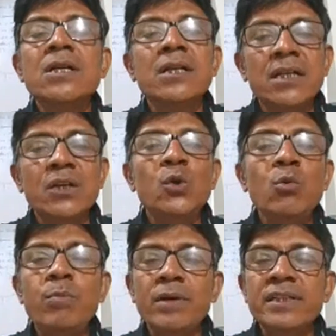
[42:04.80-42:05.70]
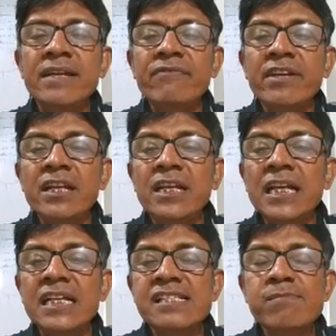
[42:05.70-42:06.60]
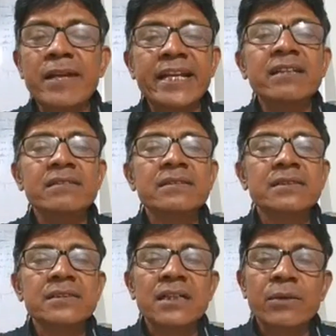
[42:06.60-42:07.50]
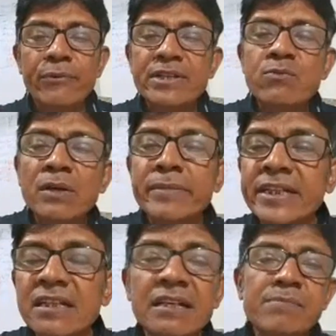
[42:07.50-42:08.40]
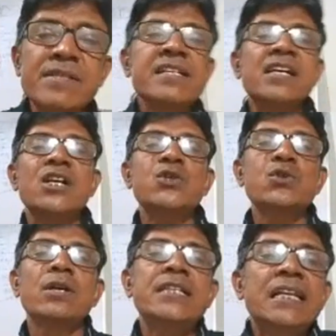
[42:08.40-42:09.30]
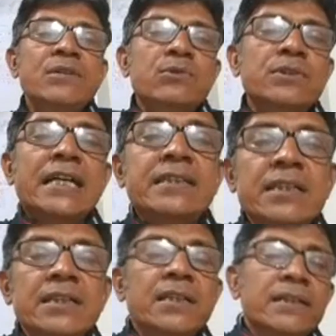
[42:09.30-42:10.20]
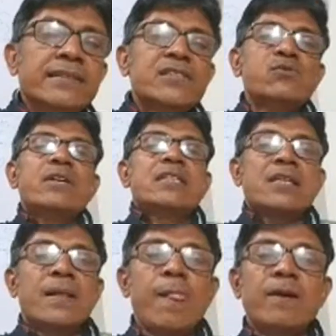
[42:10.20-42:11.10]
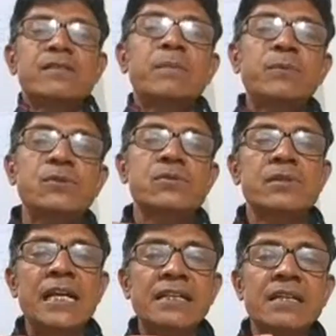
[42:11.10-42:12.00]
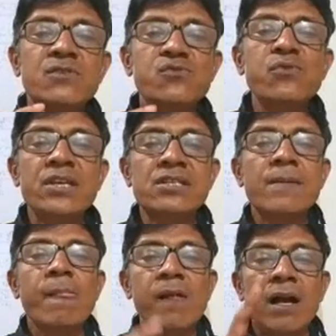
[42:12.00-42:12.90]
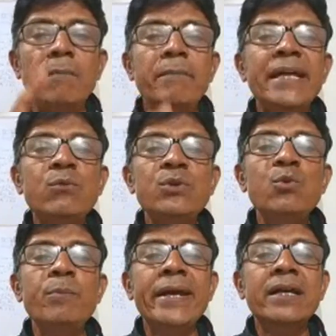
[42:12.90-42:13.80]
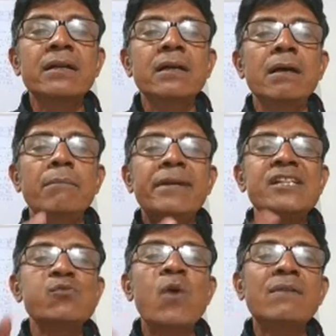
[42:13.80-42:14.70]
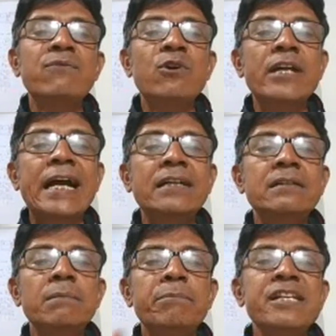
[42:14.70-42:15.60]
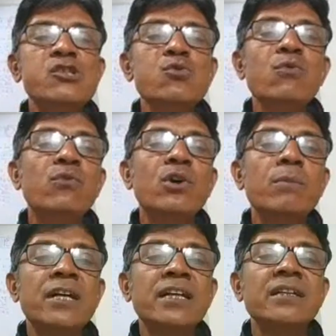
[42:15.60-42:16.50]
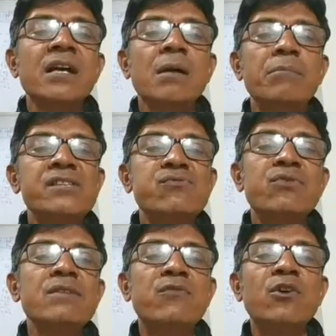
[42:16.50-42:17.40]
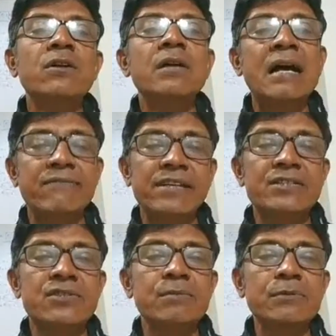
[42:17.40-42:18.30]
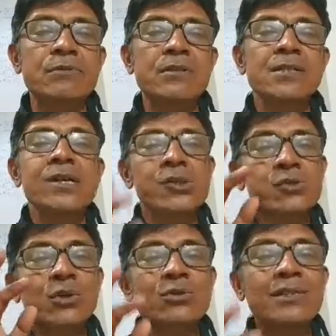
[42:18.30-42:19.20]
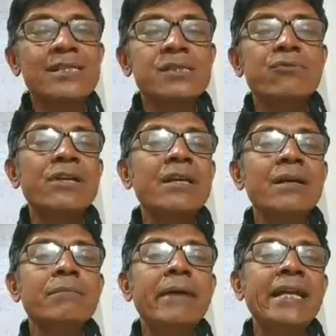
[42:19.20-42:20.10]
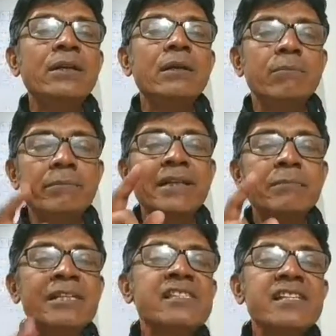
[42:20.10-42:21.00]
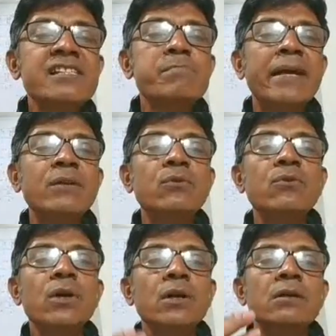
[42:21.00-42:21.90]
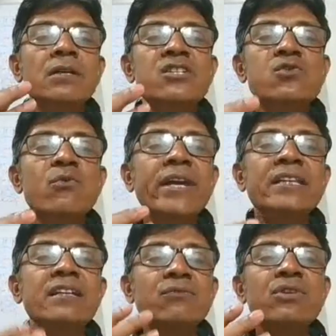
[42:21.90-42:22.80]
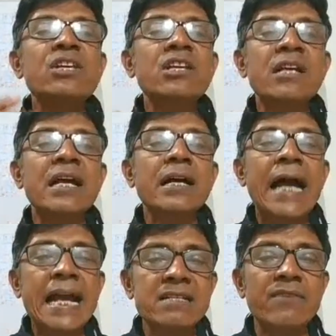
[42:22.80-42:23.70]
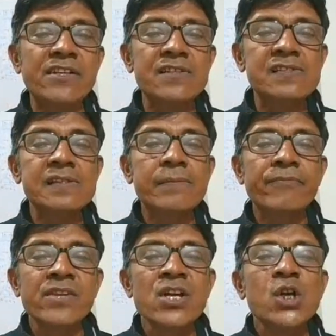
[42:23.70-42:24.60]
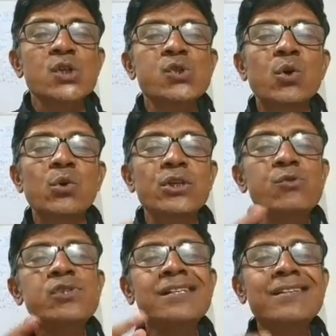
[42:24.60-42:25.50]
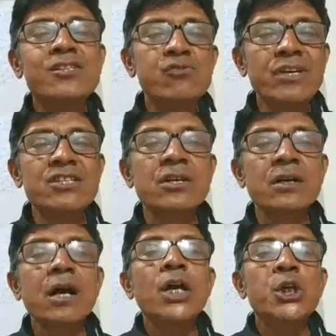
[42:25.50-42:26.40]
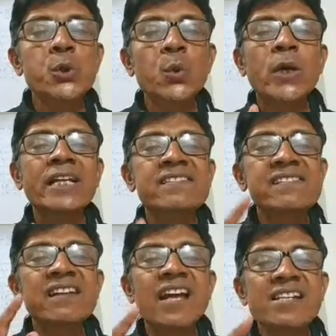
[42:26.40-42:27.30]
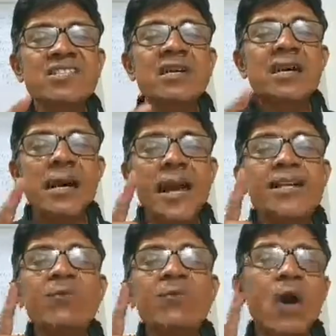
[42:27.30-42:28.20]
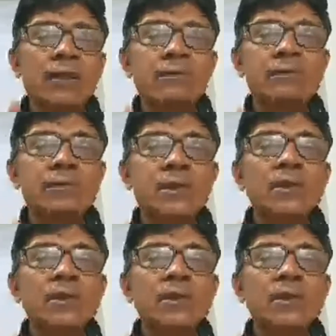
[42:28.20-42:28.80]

Loop, definitely I'll explain. Wait 1 minute. Let me tell you that the switch. Suppose that switch, a menu you make, press 1 for add, press 2 for product, press 3 for average, suppose. So this means this menu is showing the three activities. So using the switch, you can select any one.